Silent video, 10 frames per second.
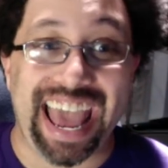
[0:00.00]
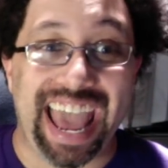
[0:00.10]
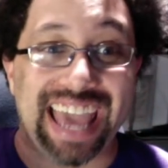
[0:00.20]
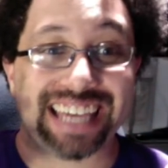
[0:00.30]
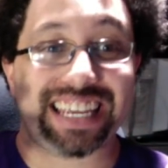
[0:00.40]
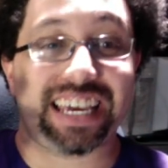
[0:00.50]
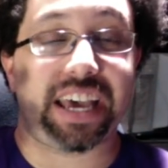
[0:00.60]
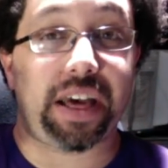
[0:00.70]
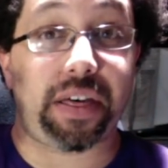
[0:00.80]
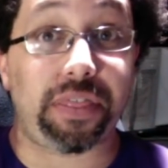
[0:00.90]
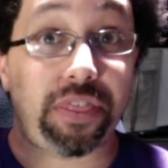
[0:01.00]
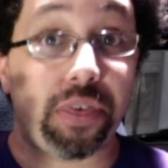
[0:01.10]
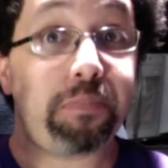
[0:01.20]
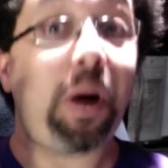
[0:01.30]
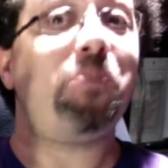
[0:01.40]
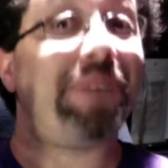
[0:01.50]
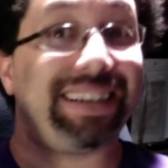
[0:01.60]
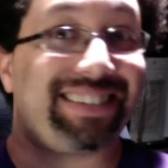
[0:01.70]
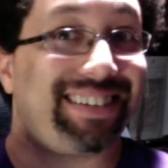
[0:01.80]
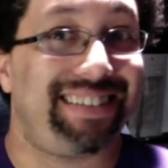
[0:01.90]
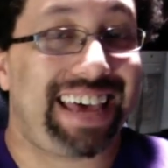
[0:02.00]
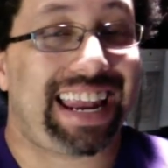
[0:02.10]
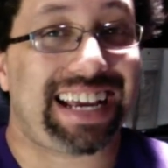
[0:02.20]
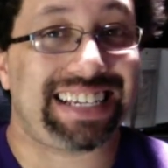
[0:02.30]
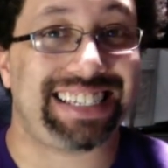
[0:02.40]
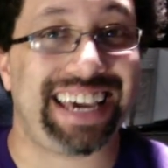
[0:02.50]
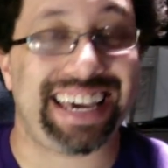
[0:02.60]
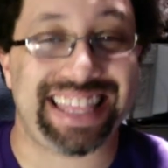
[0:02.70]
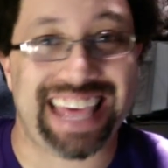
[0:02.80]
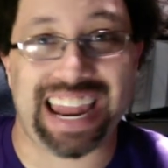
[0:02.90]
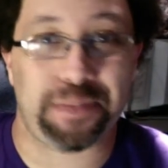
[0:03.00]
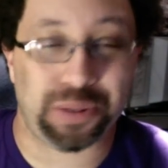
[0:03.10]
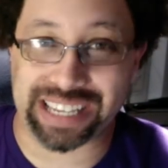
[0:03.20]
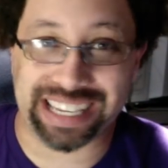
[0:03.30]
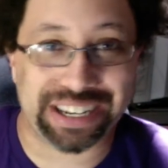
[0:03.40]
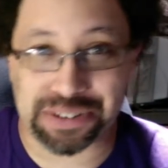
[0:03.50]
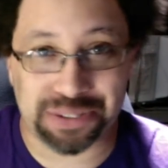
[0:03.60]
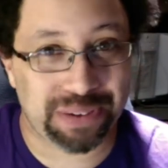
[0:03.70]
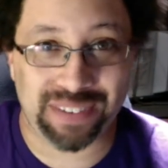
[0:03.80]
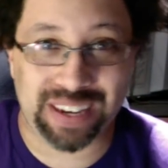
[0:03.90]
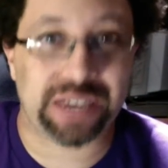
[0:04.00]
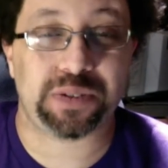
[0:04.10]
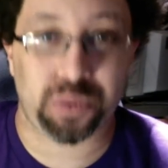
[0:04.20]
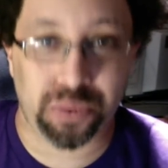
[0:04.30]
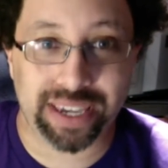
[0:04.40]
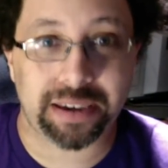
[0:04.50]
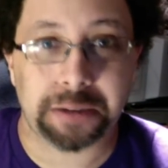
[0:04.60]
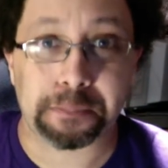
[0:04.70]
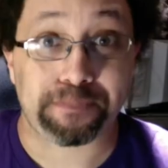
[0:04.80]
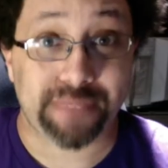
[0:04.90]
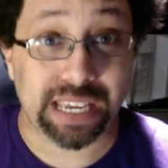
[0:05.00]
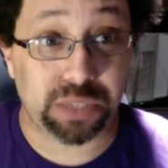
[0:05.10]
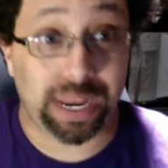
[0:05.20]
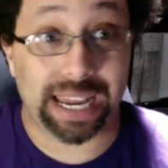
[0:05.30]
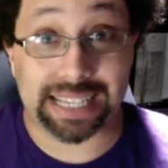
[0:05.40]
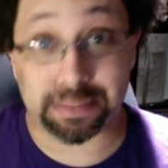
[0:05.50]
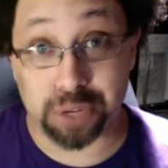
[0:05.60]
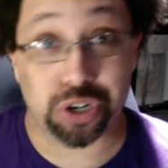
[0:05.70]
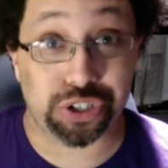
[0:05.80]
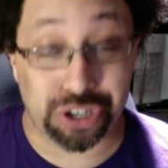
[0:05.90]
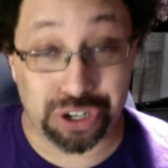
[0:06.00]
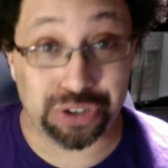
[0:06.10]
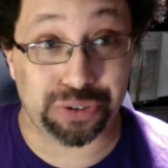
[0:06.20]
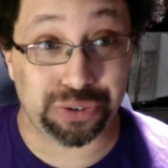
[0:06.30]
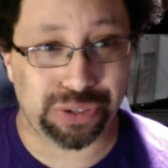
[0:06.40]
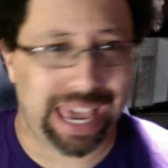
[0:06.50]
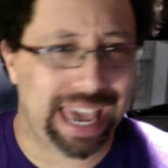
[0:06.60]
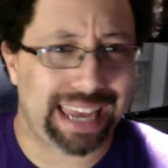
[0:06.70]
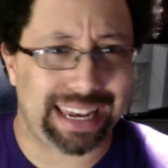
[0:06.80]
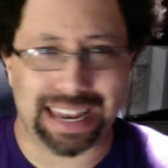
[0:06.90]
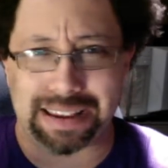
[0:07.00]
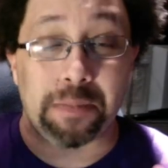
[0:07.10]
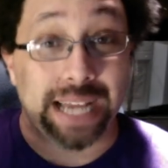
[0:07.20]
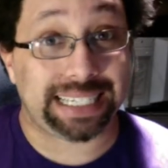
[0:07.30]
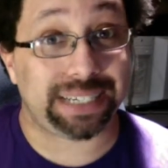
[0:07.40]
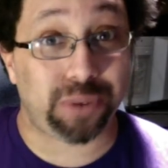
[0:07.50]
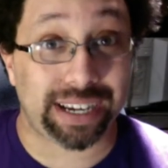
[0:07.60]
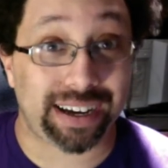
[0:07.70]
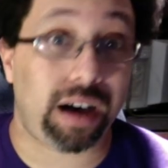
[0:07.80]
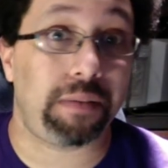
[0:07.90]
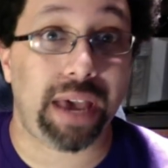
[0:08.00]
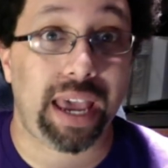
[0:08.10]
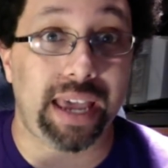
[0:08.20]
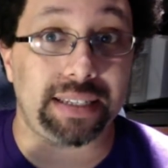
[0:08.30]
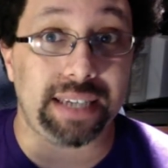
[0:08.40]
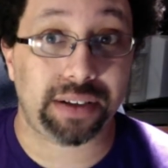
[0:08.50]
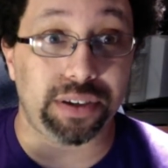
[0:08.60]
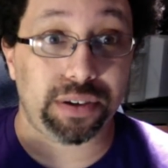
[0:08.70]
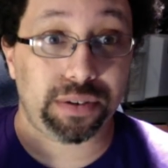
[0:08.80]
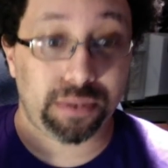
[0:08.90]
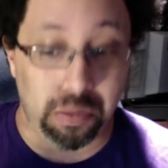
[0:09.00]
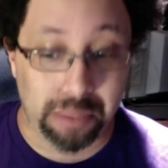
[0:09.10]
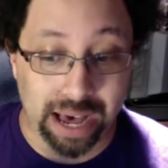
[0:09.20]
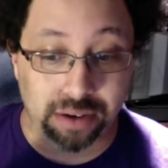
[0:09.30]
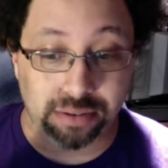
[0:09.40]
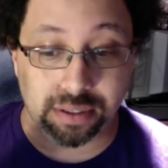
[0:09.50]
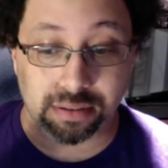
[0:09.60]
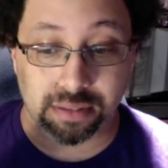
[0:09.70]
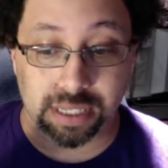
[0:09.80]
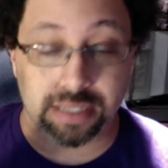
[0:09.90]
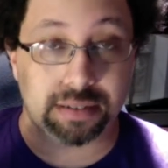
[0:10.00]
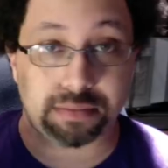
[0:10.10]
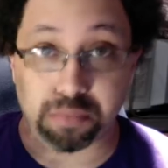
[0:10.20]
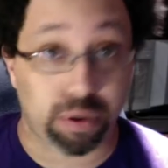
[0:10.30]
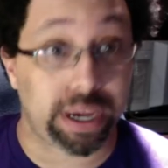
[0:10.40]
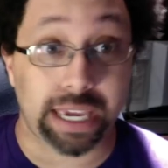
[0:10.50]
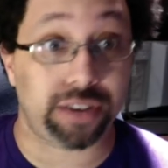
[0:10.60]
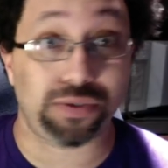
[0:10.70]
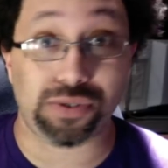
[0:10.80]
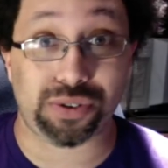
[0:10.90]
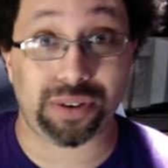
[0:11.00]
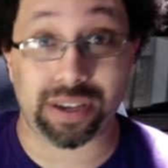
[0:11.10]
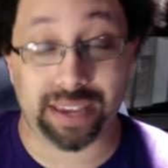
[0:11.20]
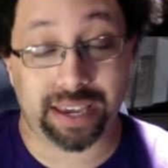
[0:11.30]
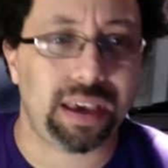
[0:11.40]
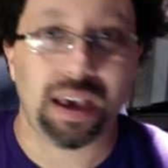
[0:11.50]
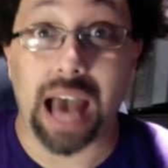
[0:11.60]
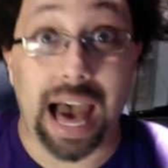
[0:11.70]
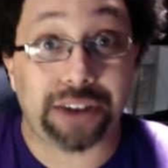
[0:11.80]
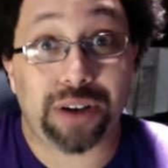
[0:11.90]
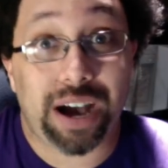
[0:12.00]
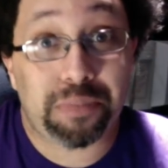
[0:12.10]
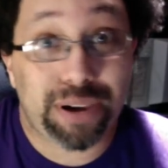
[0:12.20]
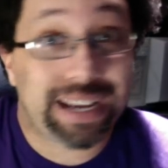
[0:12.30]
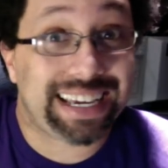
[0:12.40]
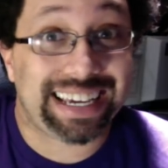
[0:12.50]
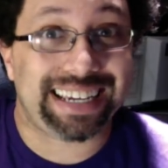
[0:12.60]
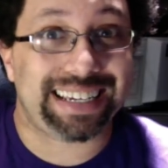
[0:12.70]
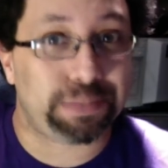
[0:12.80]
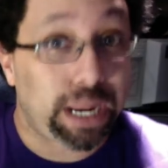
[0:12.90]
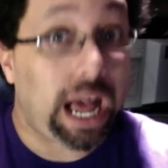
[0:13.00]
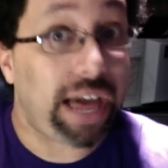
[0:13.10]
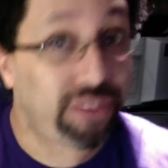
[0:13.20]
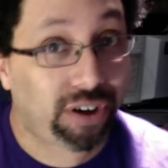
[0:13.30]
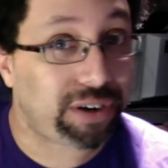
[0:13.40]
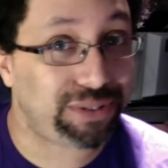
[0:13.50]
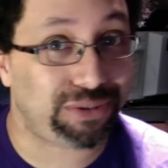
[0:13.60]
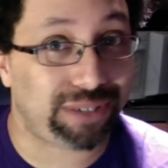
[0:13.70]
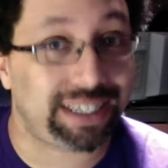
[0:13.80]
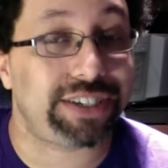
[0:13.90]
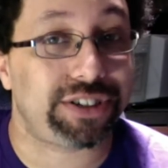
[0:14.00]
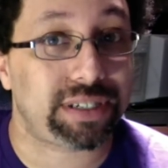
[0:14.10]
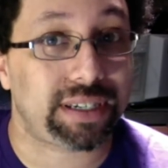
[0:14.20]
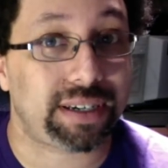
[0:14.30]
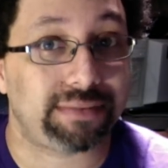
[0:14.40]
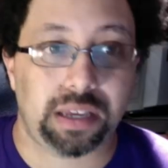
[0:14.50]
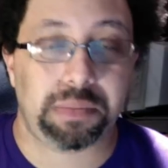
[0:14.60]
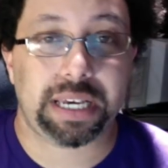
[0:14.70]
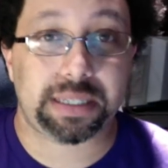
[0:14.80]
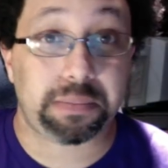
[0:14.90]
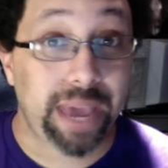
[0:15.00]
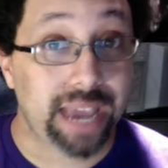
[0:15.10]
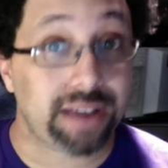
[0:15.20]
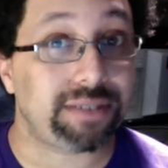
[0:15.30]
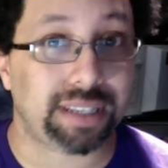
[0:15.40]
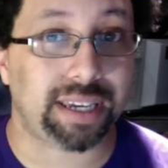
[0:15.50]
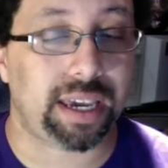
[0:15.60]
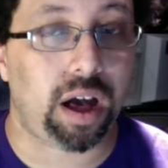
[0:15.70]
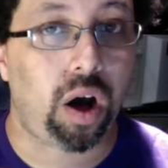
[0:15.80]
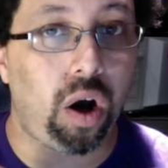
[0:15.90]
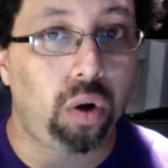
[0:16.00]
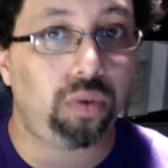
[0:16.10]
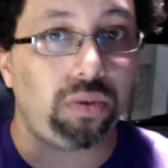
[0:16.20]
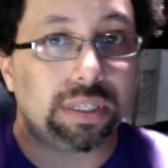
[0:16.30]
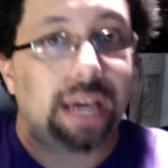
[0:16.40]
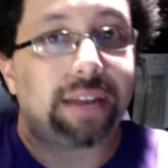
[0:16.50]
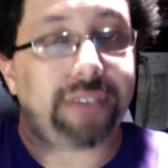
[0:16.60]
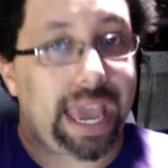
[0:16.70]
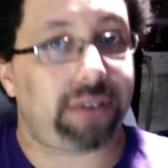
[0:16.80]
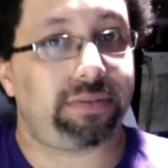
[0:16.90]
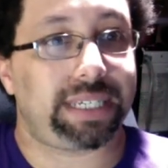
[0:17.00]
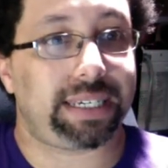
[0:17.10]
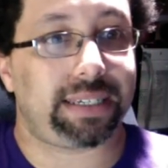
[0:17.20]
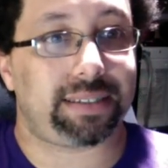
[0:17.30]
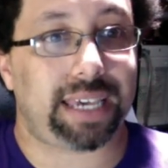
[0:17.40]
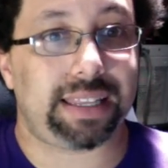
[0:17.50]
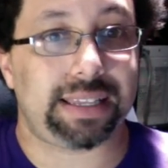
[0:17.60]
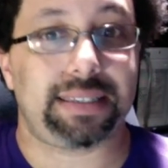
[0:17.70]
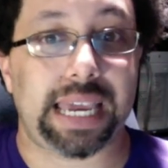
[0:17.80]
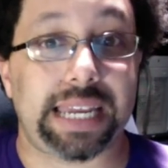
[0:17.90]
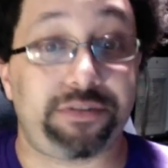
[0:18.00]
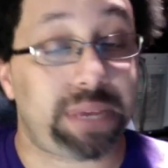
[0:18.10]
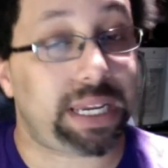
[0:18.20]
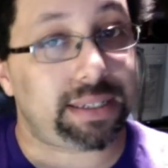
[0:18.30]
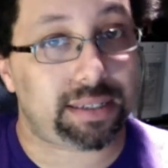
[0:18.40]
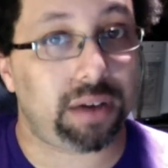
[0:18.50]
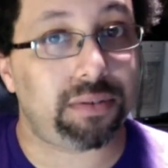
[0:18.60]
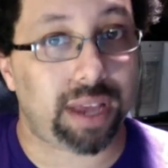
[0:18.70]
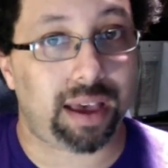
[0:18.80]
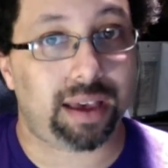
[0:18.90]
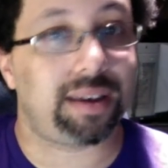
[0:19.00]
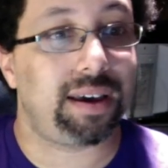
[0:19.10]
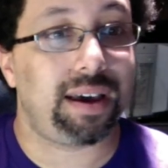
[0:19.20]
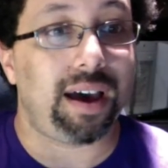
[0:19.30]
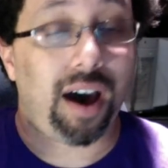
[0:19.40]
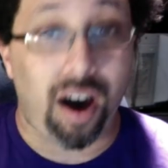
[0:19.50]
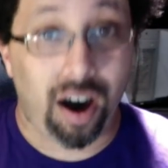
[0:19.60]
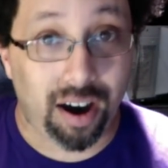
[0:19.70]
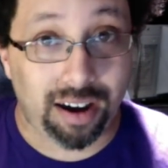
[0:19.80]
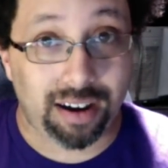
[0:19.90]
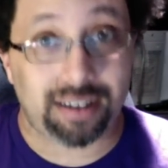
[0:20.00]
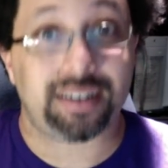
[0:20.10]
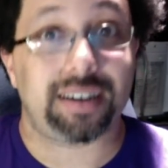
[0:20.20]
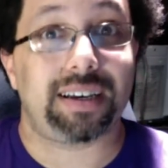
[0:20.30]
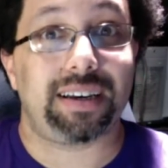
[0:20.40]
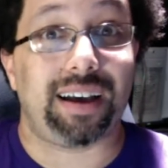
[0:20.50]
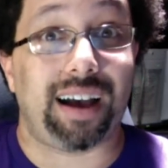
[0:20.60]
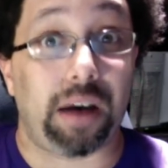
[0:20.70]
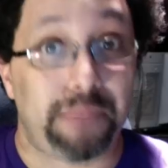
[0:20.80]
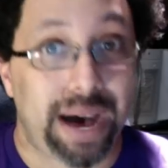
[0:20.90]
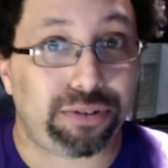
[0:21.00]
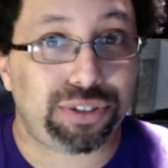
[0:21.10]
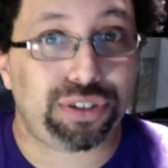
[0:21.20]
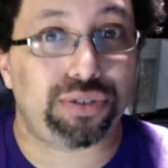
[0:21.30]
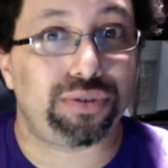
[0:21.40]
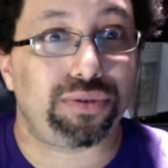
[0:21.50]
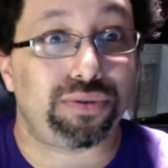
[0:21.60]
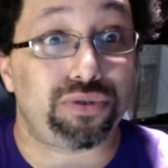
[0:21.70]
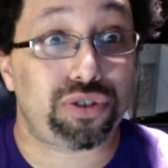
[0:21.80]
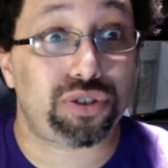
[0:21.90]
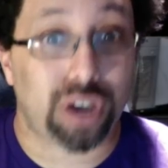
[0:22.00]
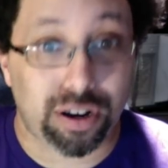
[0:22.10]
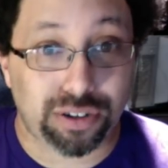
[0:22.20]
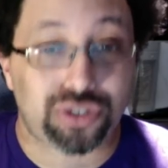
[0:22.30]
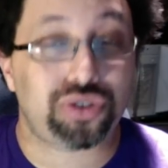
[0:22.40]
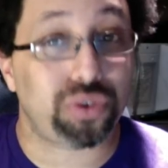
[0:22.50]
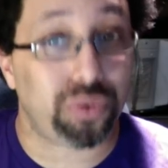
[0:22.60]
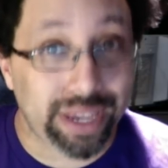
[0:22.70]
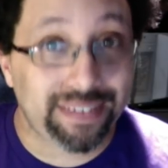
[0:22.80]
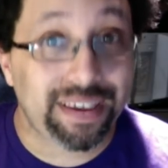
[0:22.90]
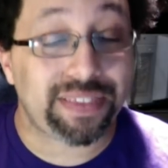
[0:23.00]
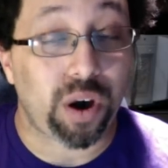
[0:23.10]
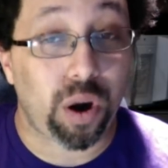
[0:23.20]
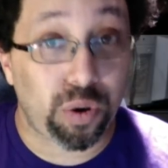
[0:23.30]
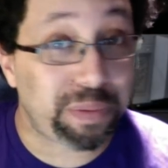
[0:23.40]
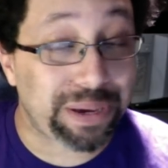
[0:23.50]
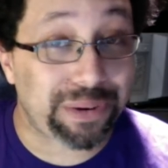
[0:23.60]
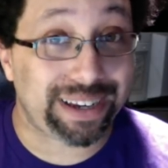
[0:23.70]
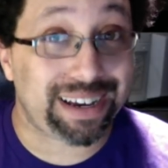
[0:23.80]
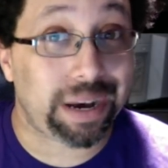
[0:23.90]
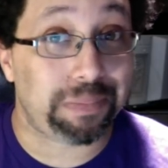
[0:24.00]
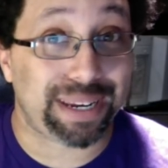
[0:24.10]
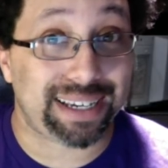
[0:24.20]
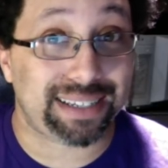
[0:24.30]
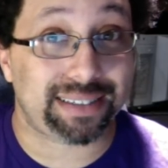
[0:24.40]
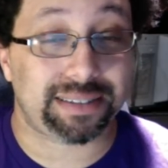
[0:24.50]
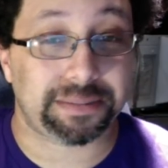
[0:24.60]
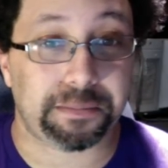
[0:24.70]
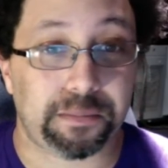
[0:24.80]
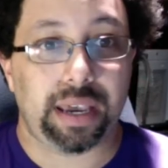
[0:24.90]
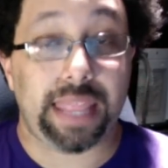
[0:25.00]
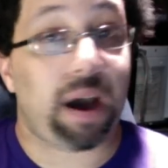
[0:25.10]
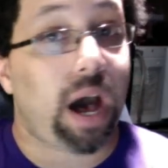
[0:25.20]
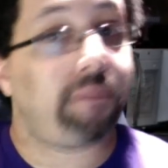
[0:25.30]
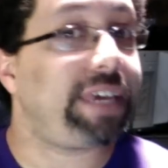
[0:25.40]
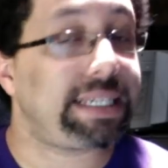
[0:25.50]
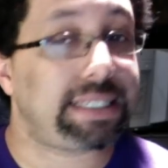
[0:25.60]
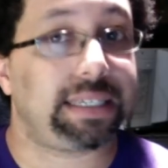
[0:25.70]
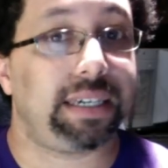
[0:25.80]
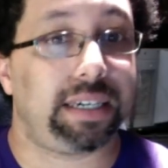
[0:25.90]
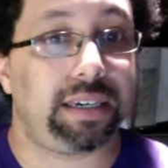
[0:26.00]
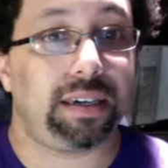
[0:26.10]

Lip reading: and the moment that I say that I'm only going to do 3 videos a week is when I get some urgent news, and I did want to come and tell you about this breaking news story that I don't know how breaking it is, but I thought it was really interesting. Because apparently, a whole lot of counties in the state of Minnesota are about to start suing the opioid companies. Now, obviously,